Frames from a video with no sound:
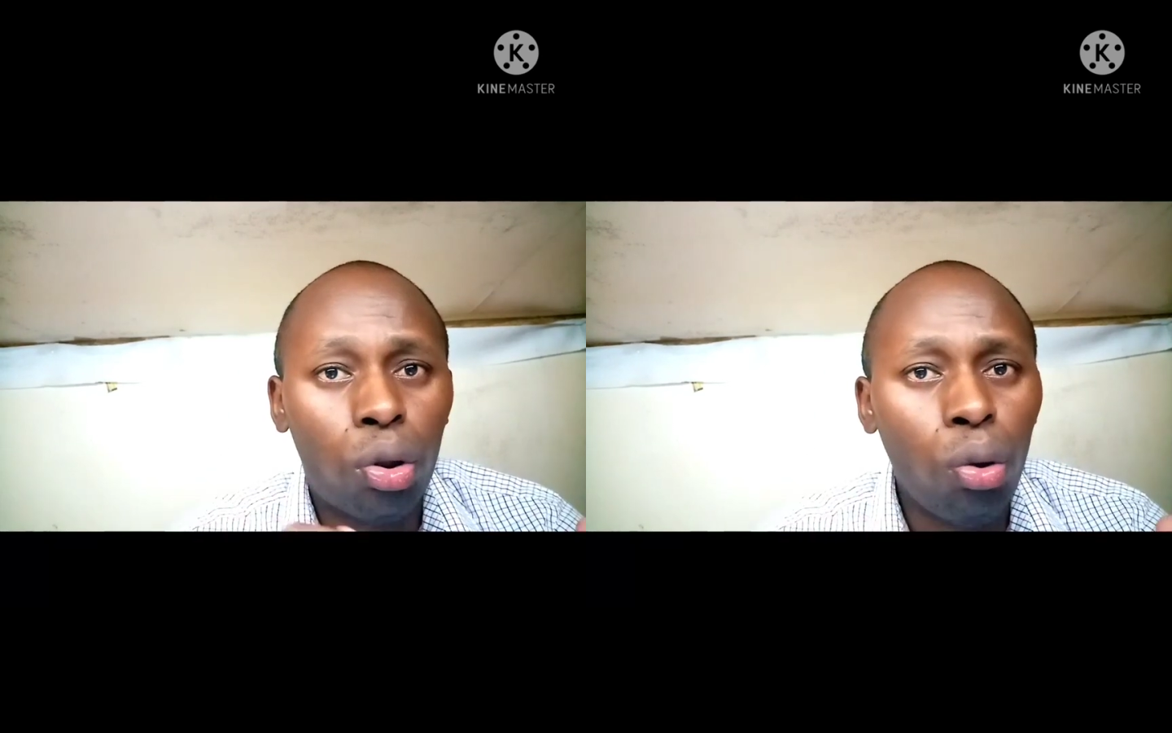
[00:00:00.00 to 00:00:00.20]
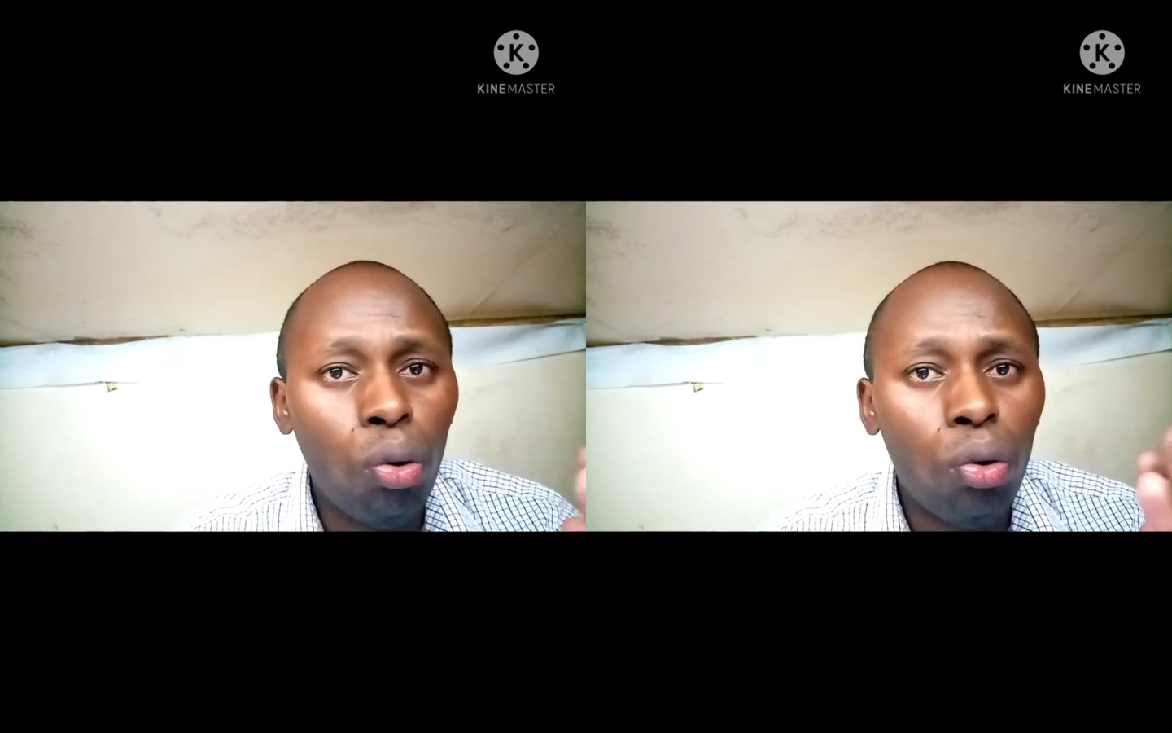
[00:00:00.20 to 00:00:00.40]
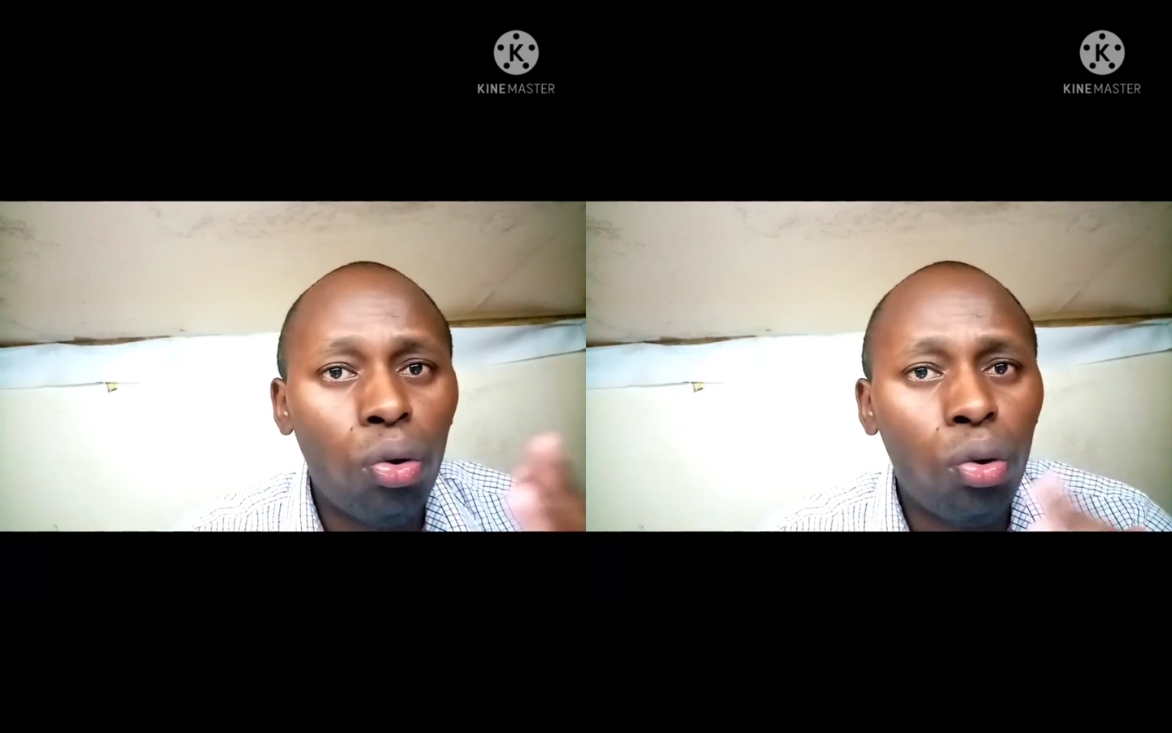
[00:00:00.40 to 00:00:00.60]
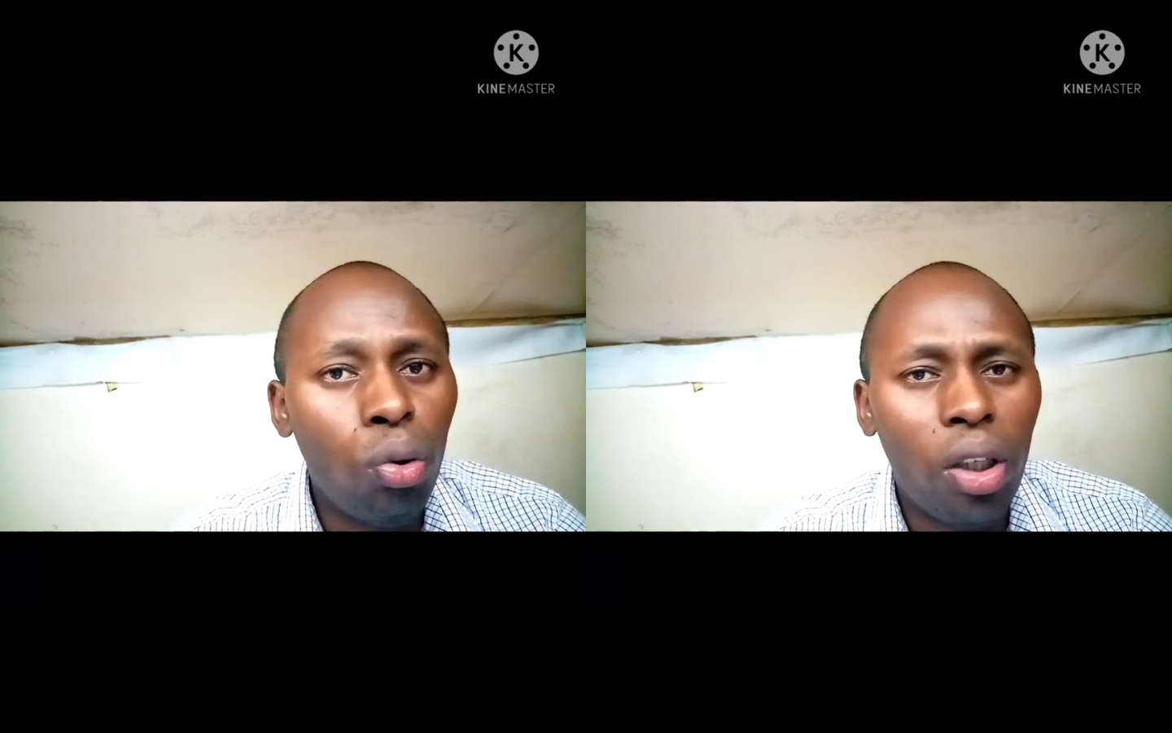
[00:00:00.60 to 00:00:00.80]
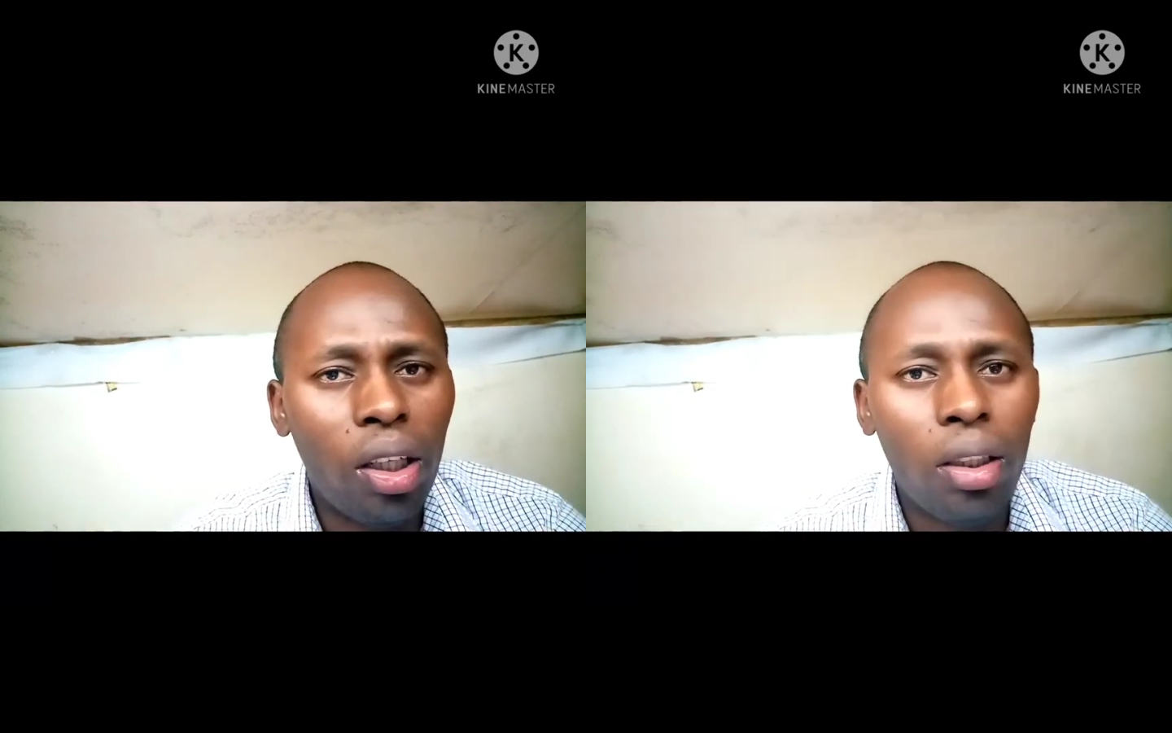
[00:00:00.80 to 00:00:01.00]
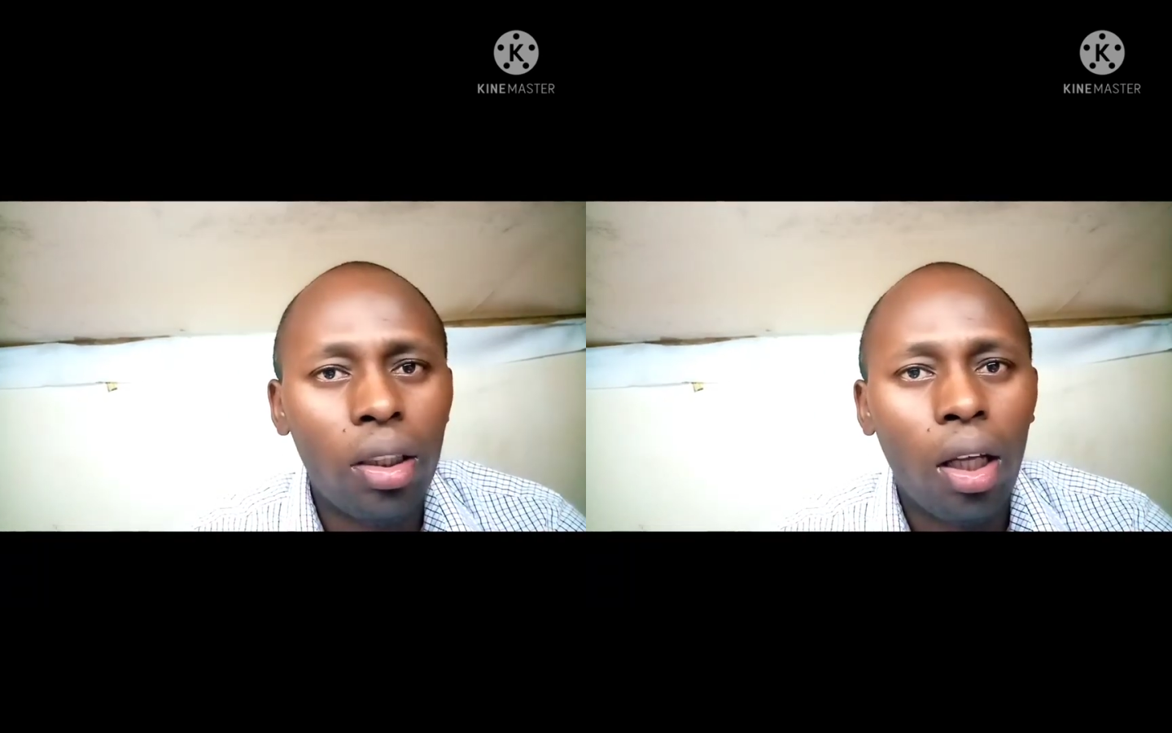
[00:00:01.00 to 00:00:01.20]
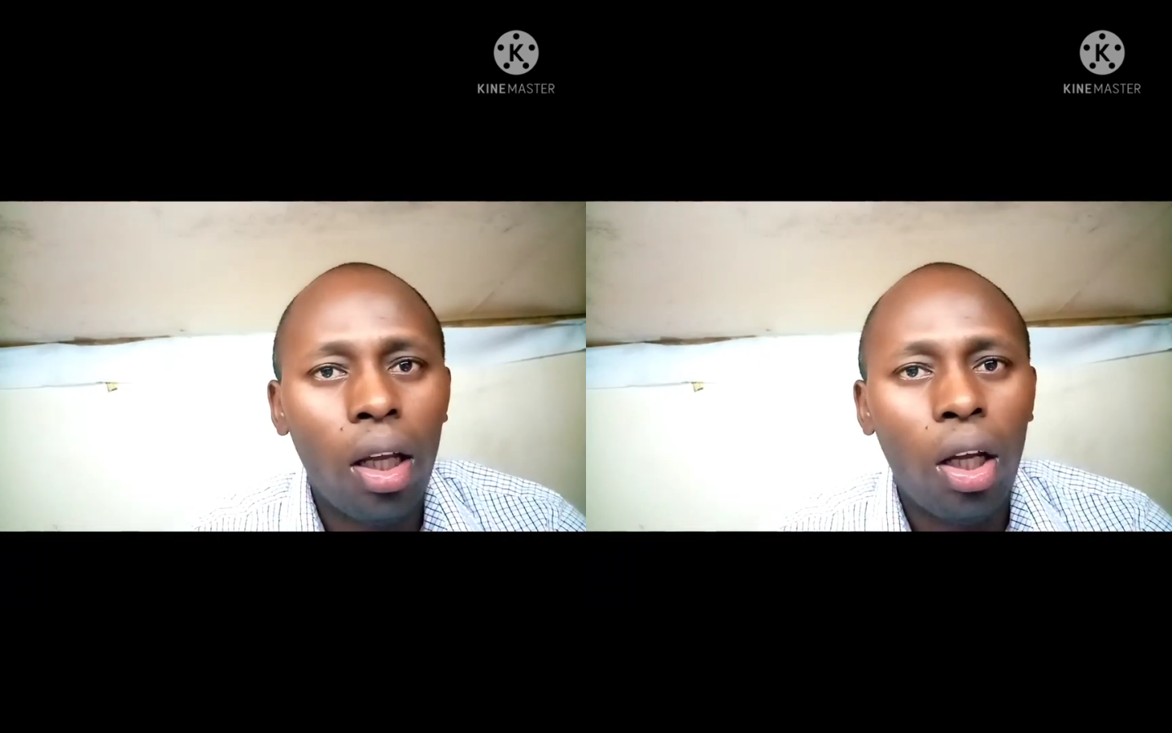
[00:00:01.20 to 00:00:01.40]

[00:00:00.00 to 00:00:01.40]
two days,